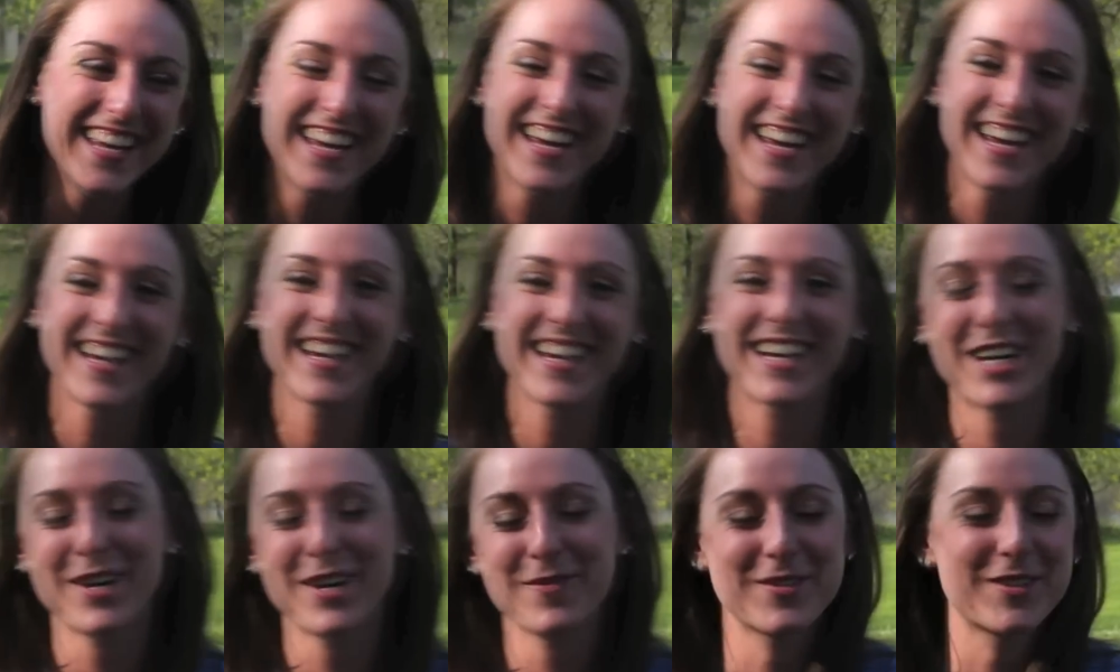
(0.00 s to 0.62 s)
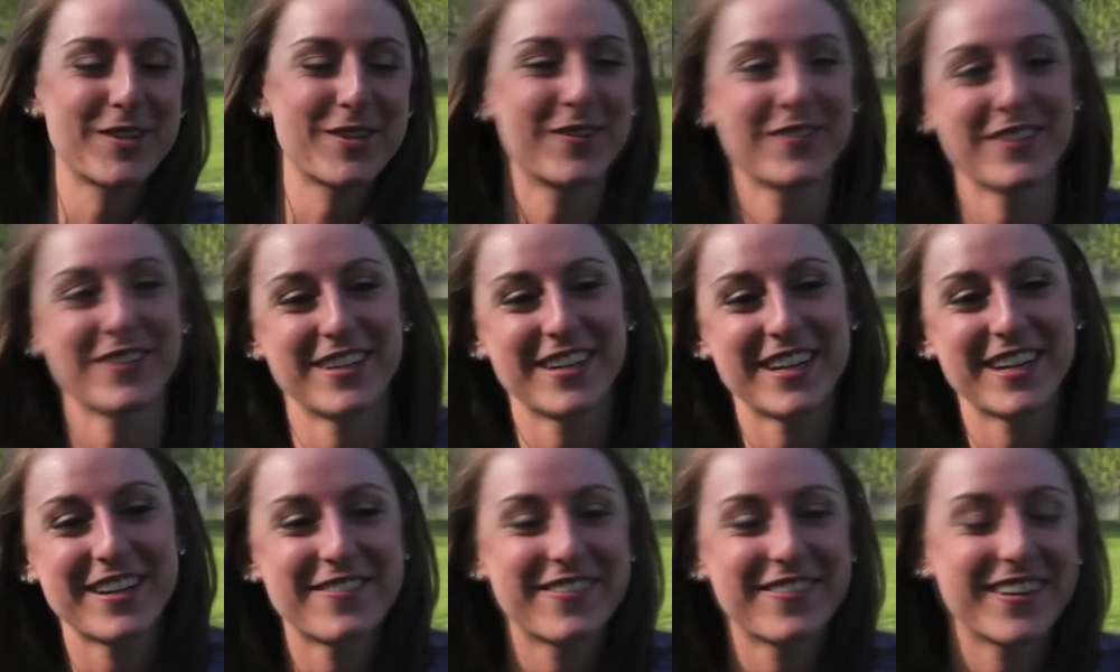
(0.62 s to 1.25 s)
He comes over and
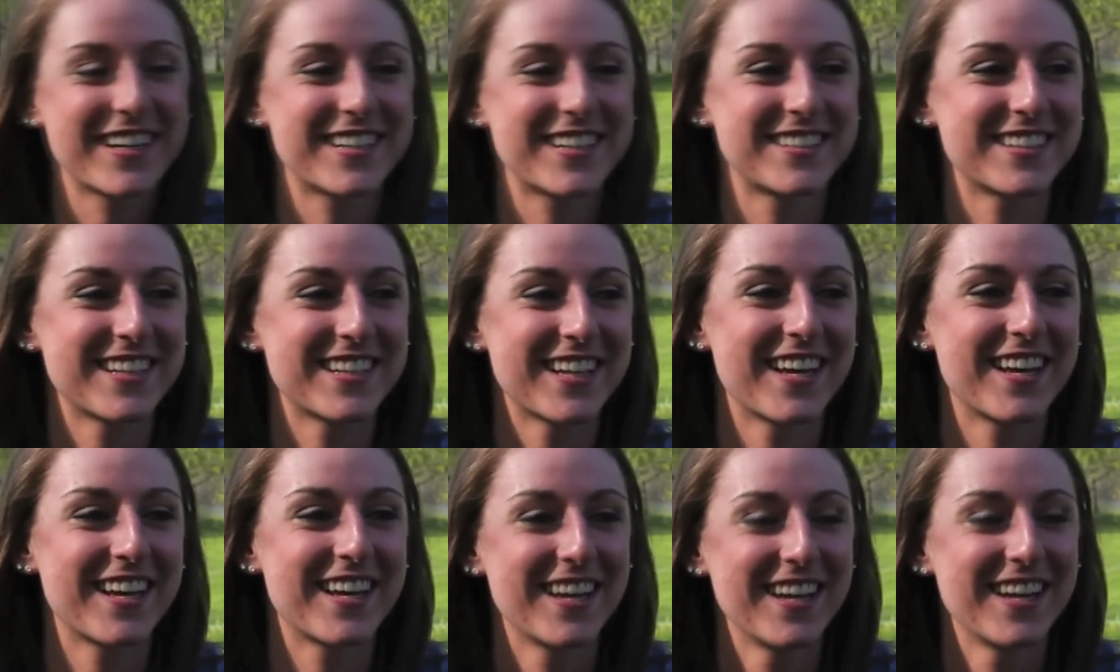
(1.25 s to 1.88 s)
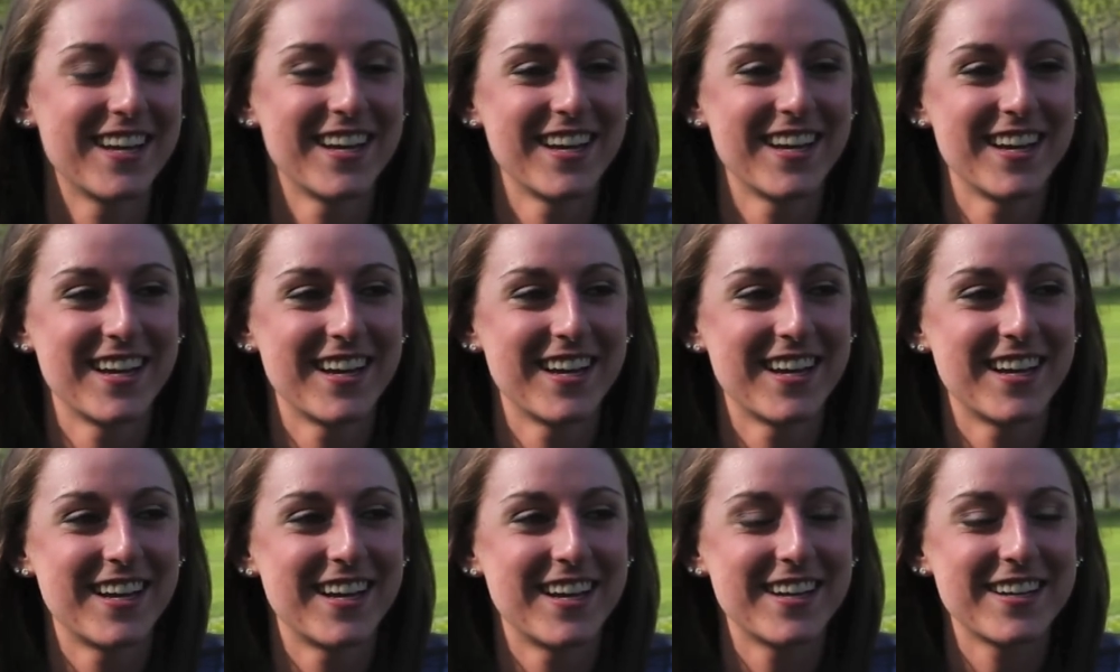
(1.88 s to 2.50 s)
he fixed it,
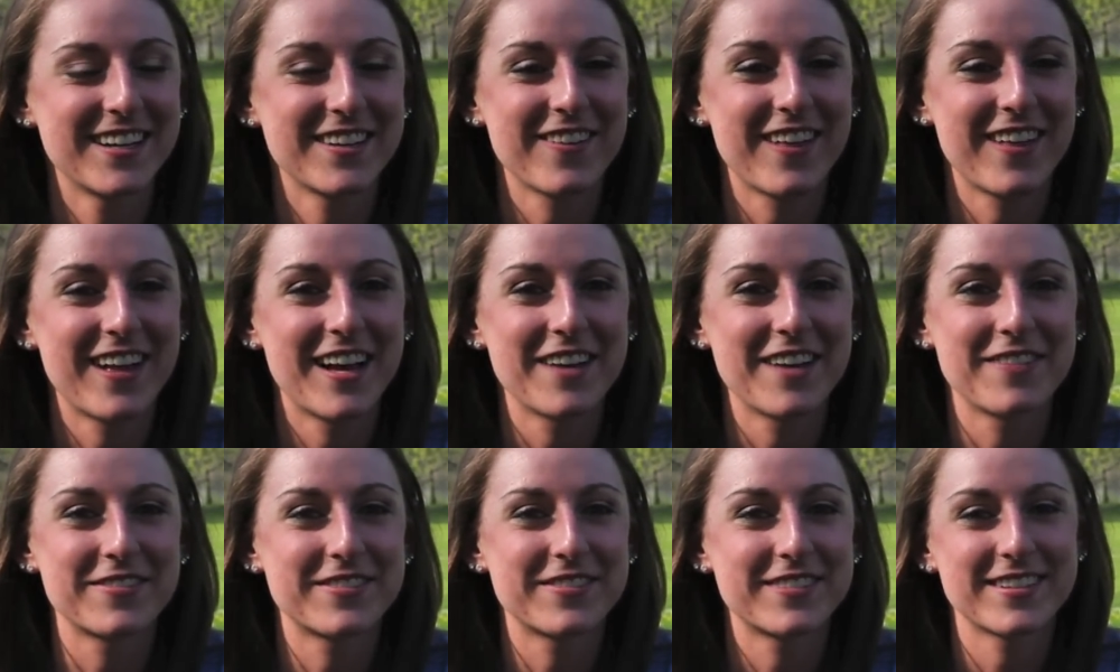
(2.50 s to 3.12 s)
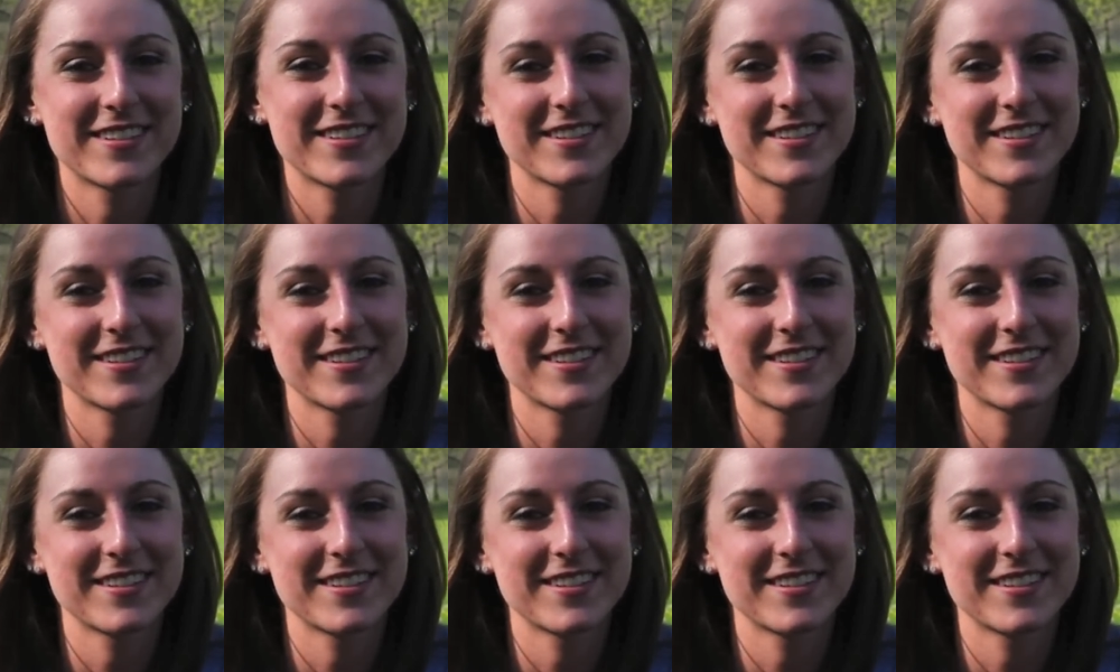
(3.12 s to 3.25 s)
and he left,